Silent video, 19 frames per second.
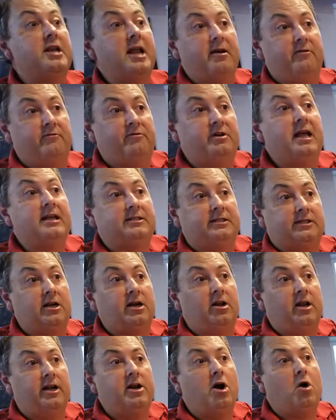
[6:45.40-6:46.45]

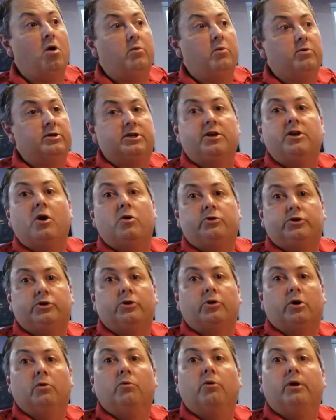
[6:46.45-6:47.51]
necessarily know it was a no
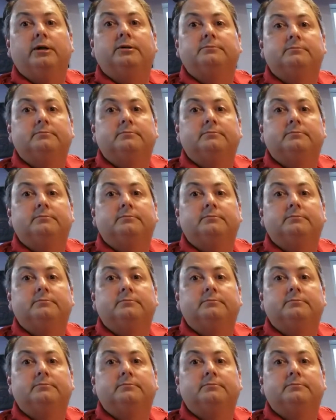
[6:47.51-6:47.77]
sugar one.